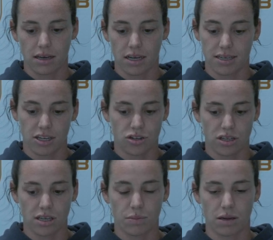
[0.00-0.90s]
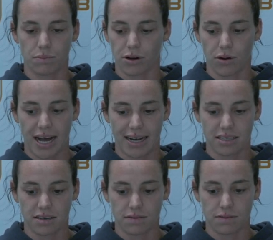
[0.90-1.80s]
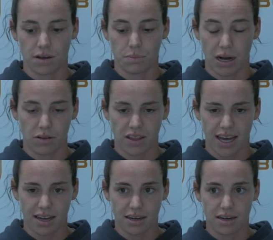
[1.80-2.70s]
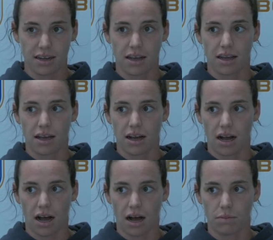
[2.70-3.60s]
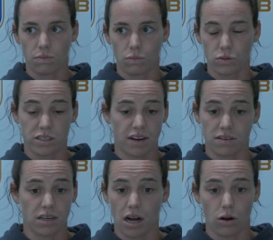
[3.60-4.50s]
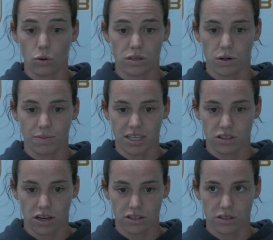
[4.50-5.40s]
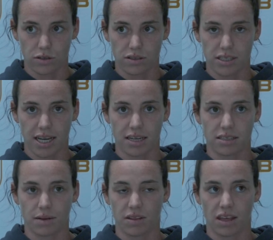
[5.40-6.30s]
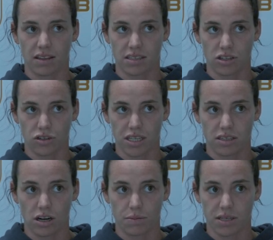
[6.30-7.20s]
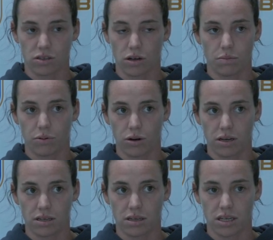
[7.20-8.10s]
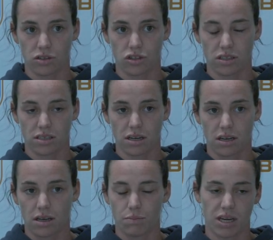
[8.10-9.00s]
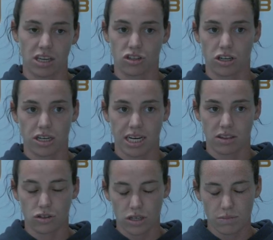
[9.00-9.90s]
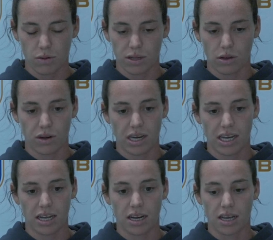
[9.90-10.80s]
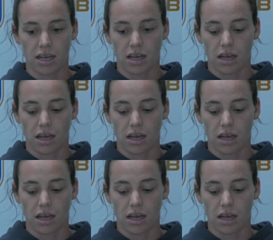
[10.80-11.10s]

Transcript: additionally being proactive about that um, was definitely not always one of my strong suits and something that this injury has taught me is so important is just making sure you're getting the treatment when you need it